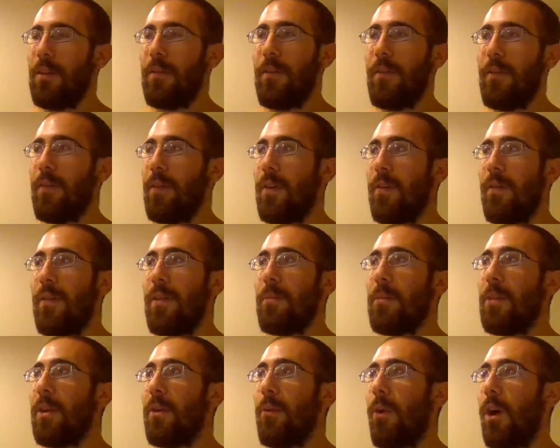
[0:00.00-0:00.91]
If
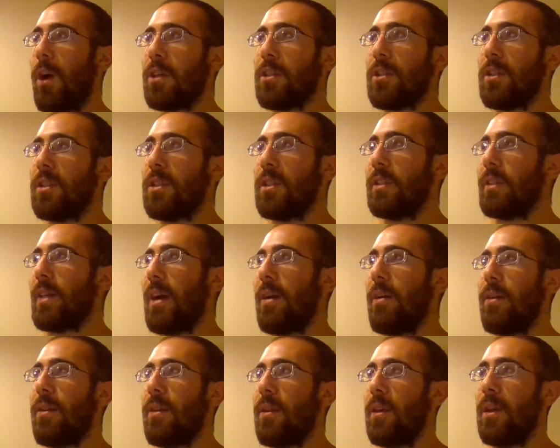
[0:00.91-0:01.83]
anybody watched this entire
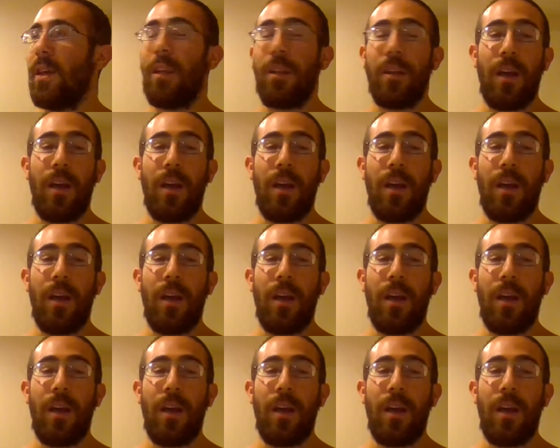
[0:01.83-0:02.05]
thing,